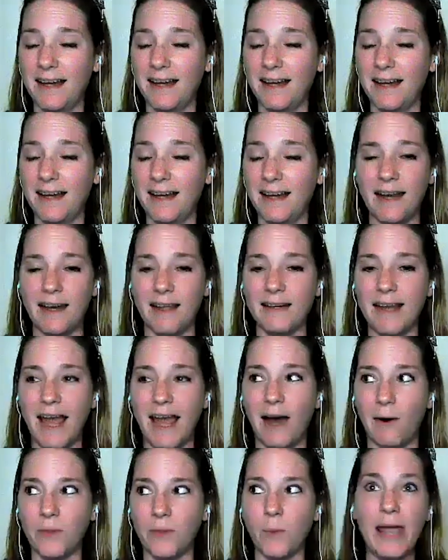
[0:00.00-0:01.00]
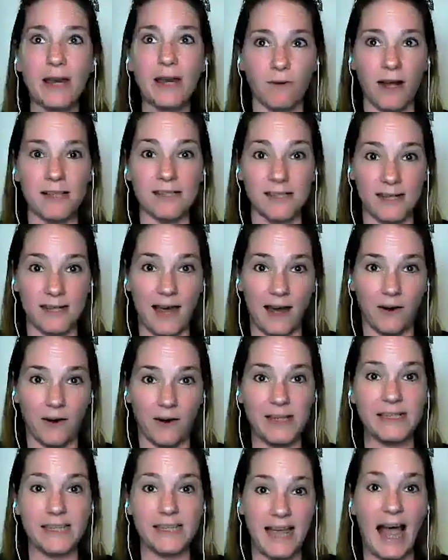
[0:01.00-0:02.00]
and now the way it runs
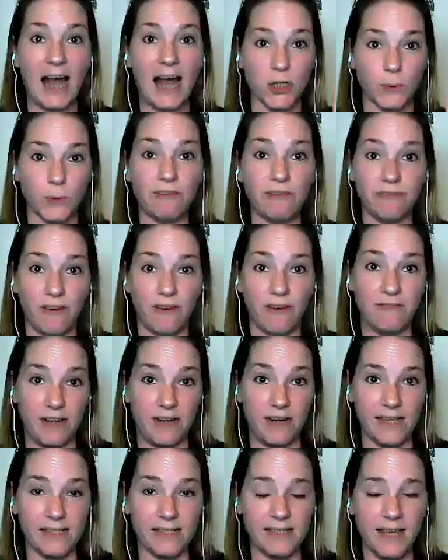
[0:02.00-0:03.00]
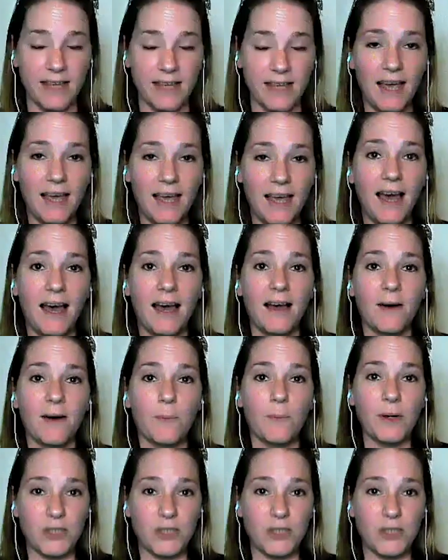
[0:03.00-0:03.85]
now is it's actually five days.